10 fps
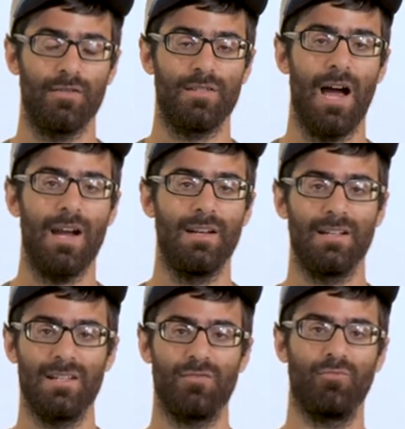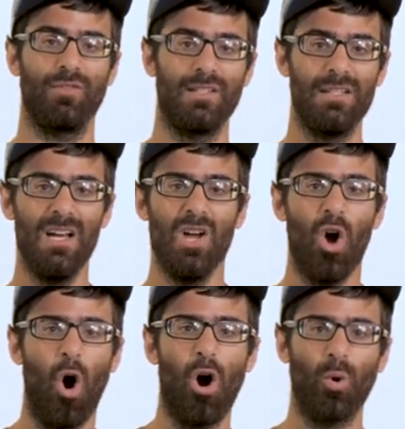other side and it gets really
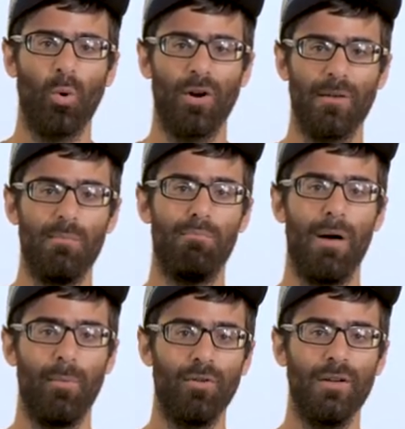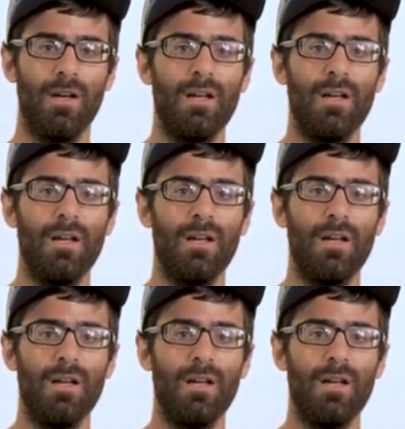awkward and bubbled,